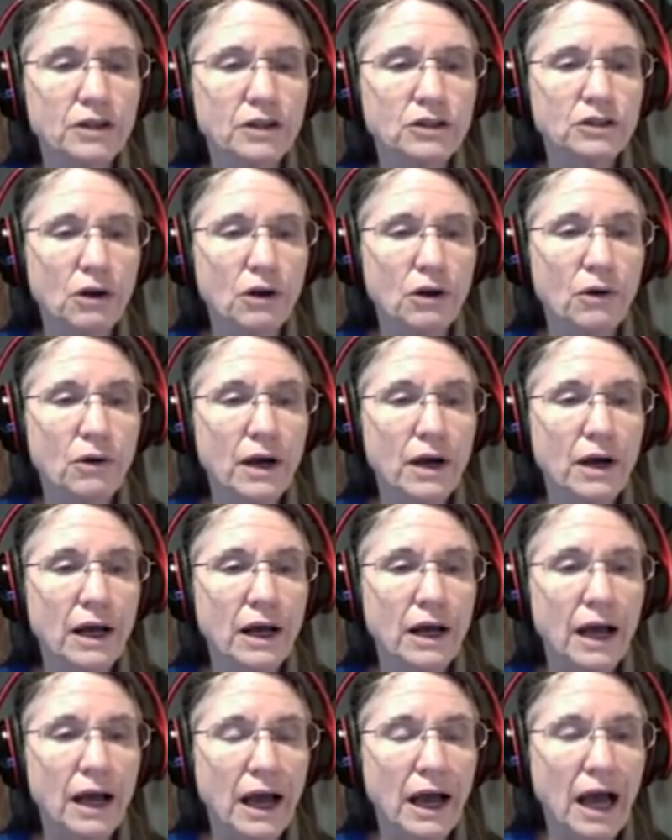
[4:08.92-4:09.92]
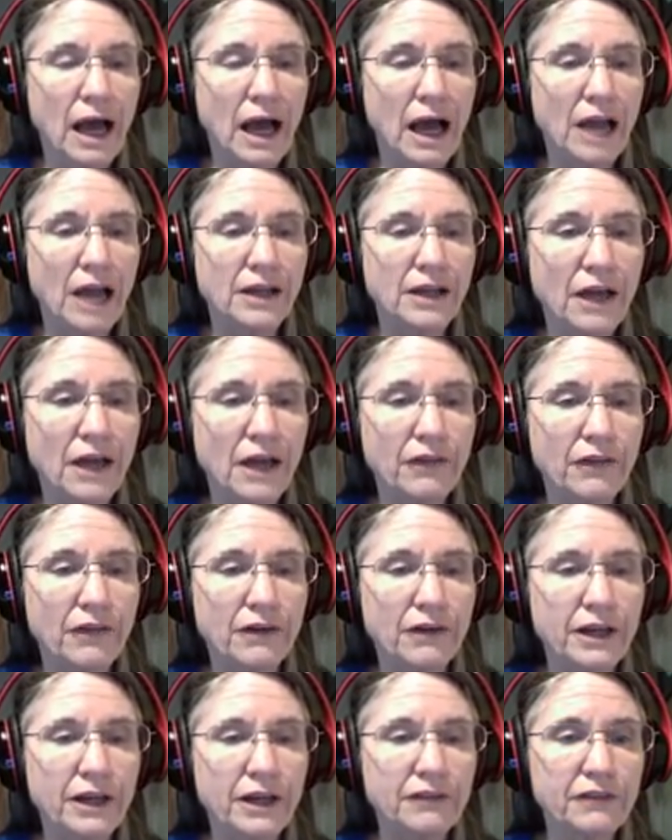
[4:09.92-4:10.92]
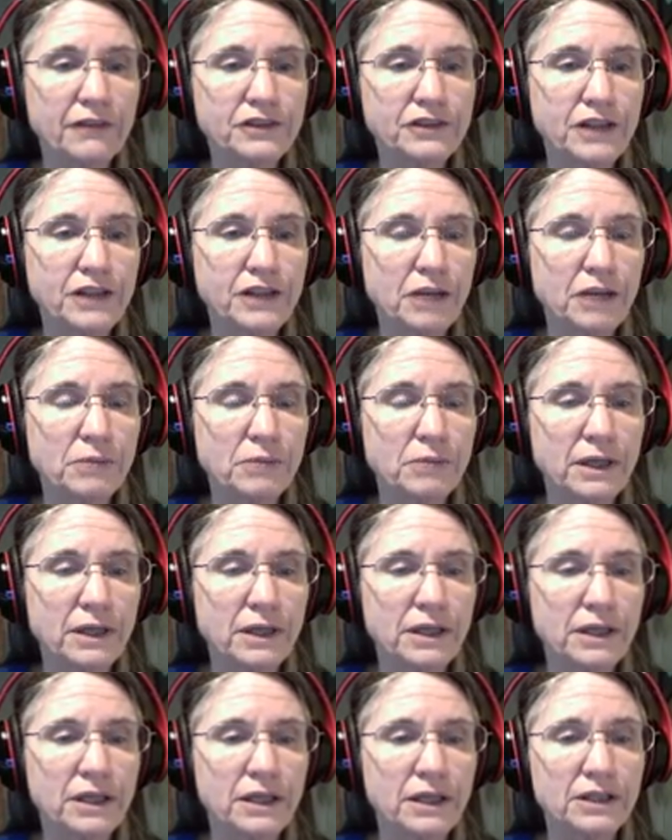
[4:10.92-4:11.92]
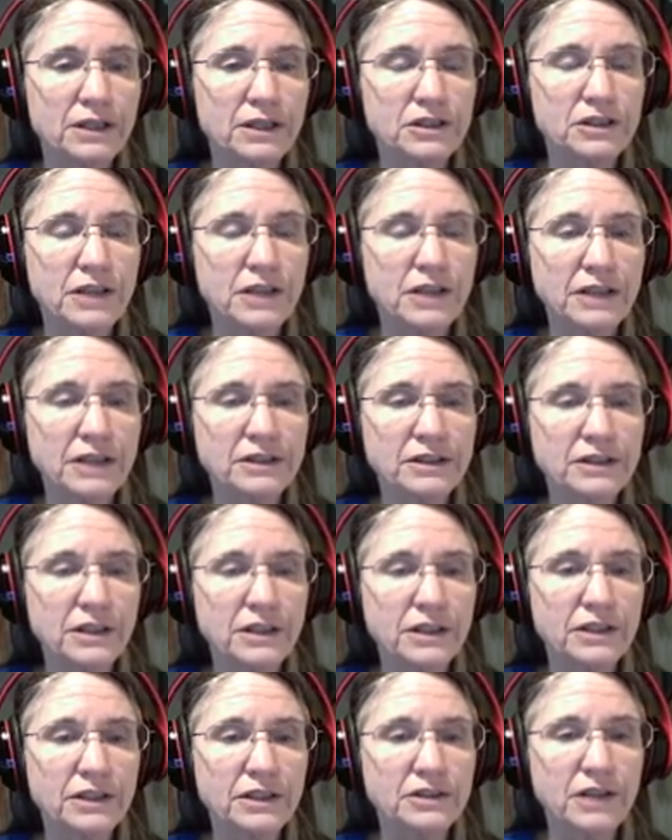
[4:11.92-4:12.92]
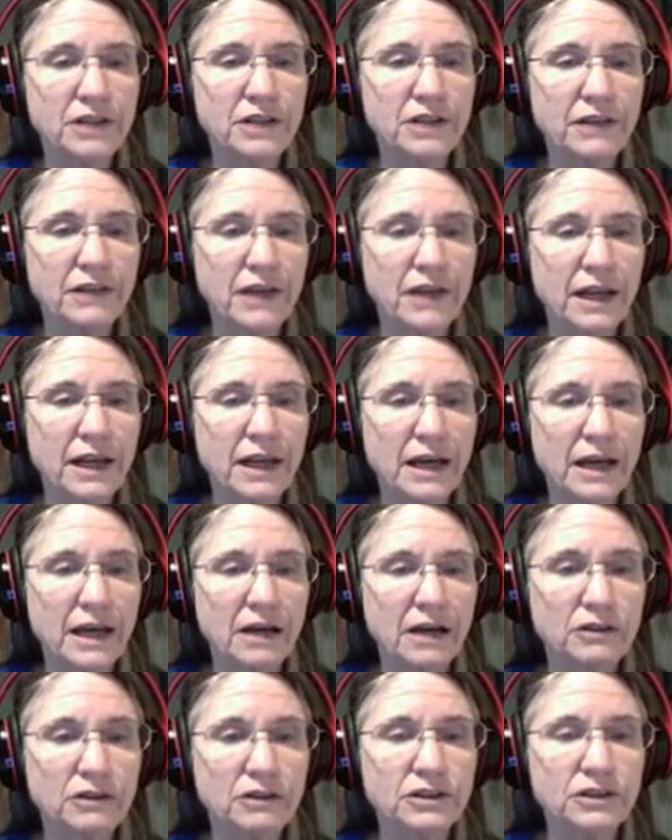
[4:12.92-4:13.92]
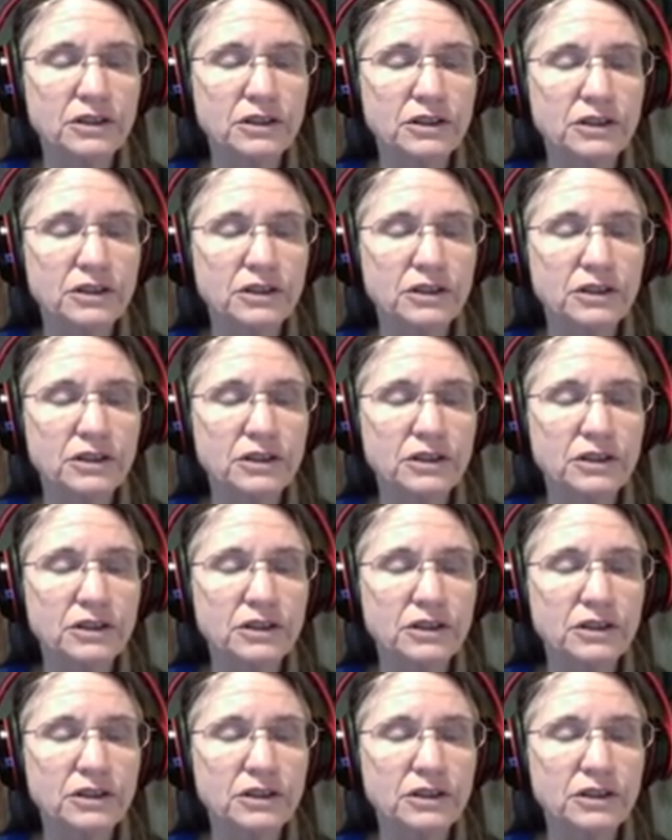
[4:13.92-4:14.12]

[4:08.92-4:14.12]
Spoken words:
So another if statement is nested inside that else,